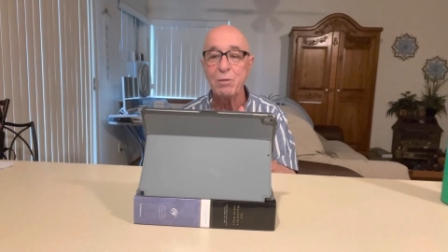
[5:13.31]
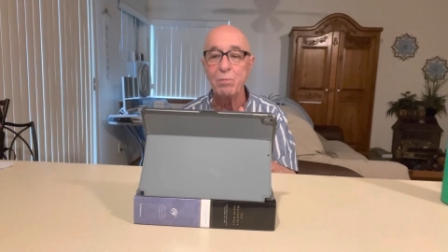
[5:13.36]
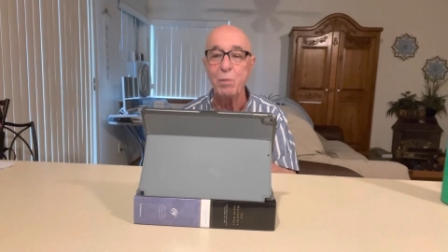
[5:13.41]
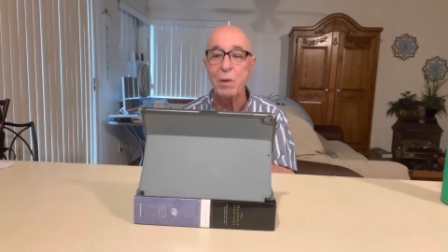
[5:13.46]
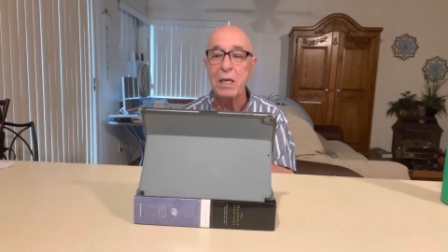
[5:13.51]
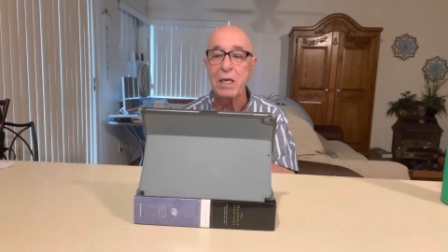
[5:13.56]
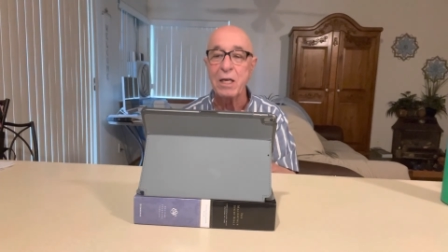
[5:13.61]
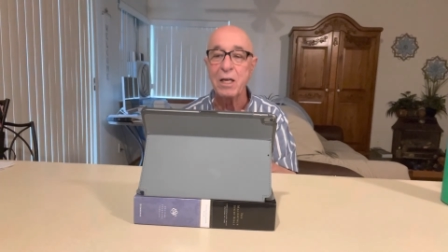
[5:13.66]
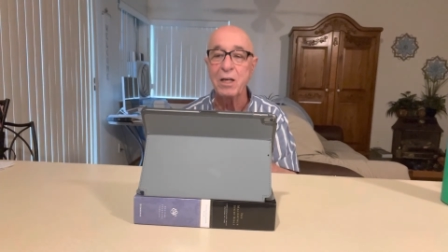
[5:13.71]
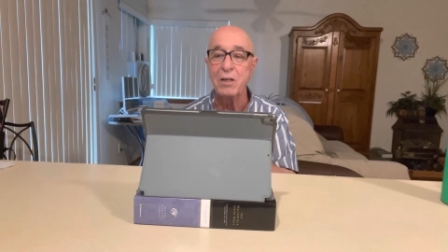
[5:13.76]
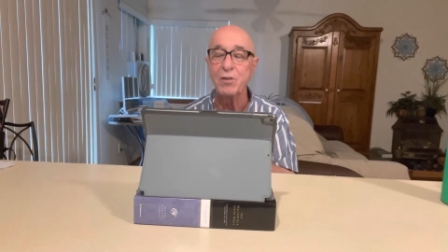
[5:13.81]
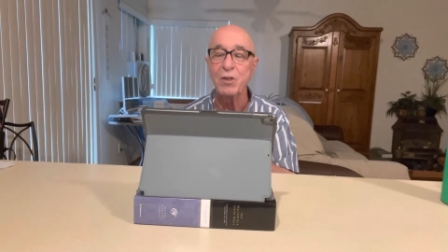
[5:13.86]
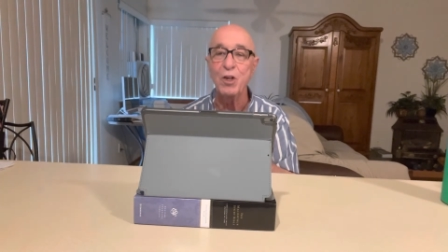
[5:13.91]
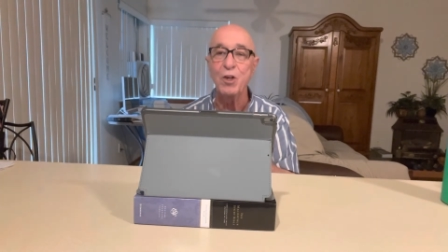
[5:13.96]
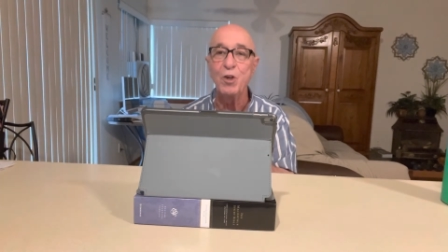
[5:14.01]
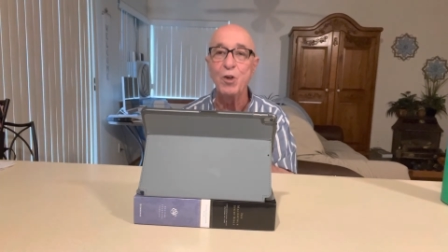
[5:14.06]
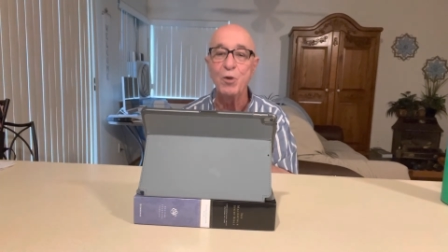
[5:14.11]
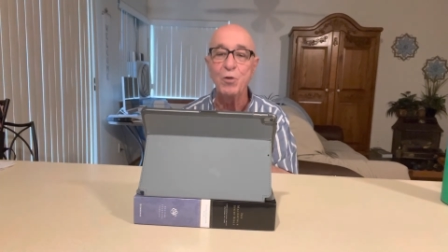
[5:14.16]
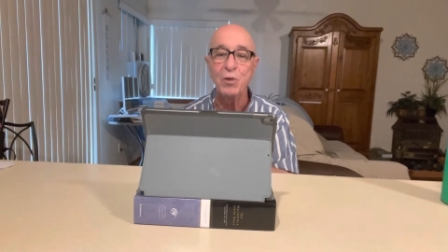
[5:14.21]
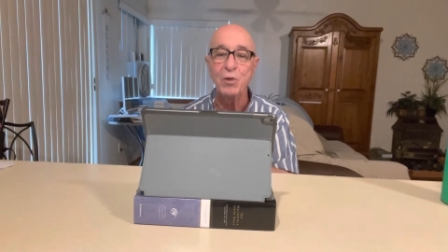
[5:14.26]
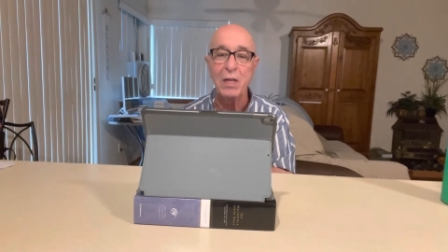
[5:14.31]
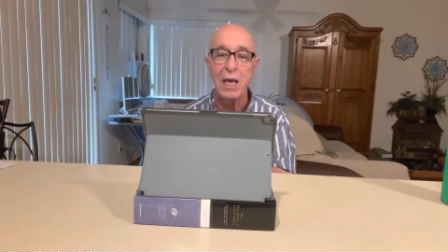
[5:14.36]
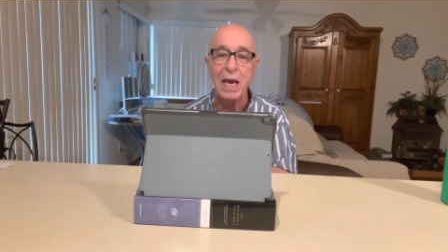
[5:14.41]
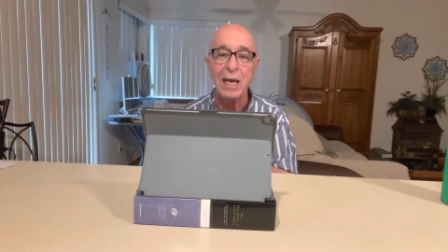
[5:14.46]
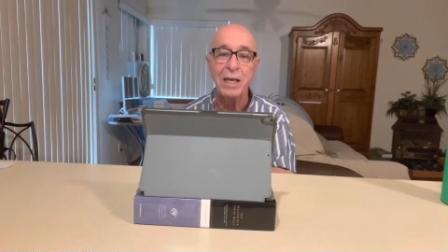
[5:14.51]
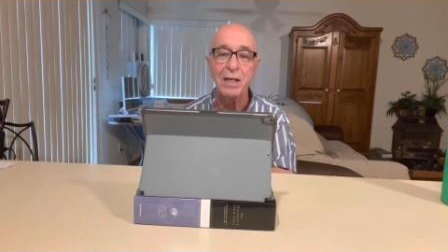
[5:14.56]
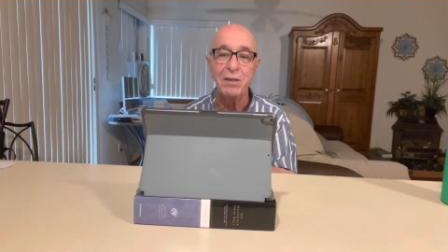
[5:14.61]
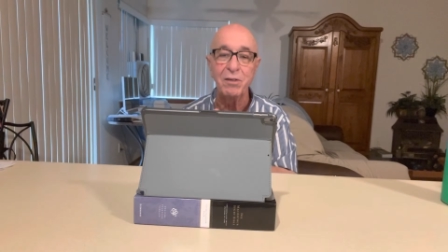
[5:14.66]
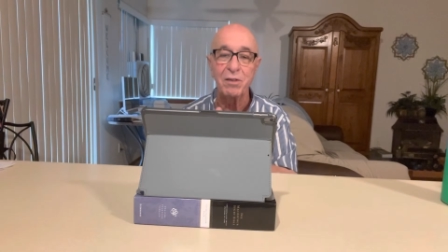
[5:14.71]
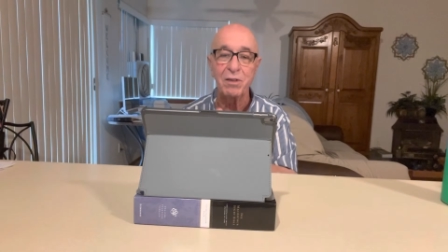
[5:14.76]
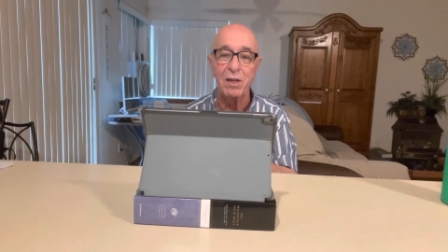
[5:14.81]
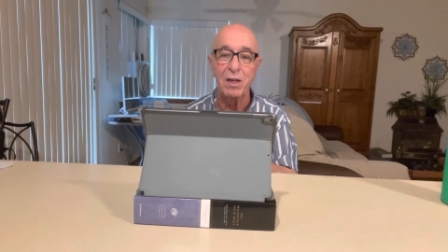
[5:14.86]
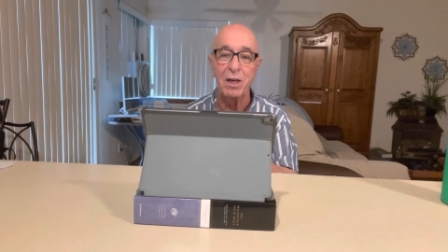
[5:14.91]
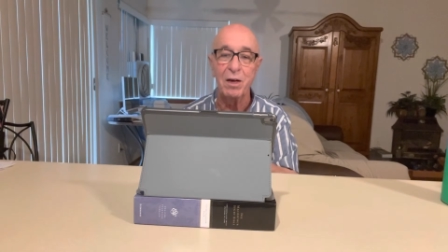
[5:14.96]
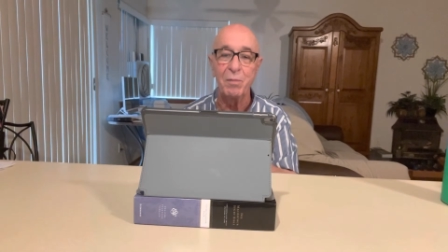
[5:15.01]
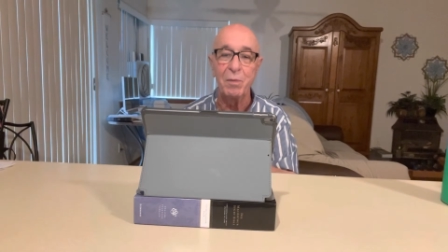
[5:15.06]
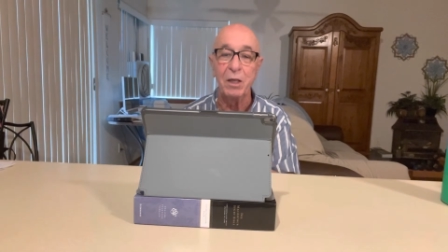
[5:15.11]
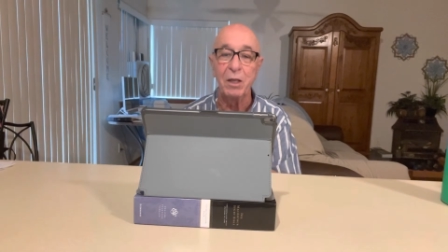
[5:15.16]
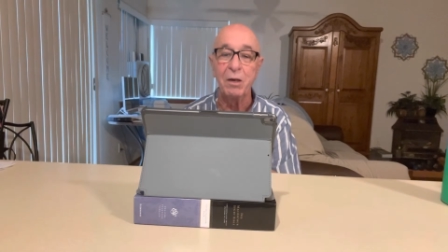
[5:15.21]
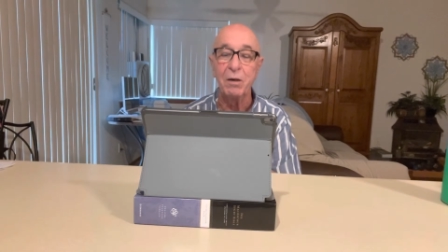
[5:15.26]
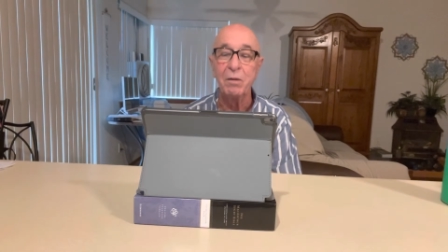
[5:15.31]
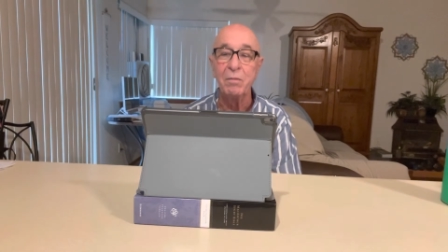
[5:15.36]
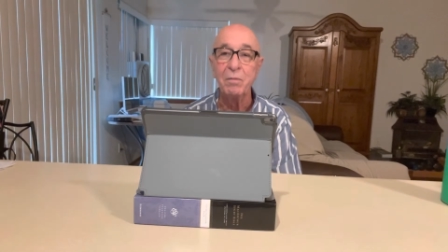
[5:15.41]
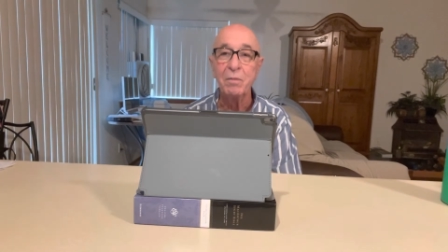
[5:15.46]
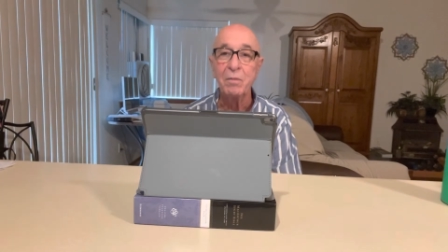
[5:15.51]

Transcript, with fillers: because a new day is coming.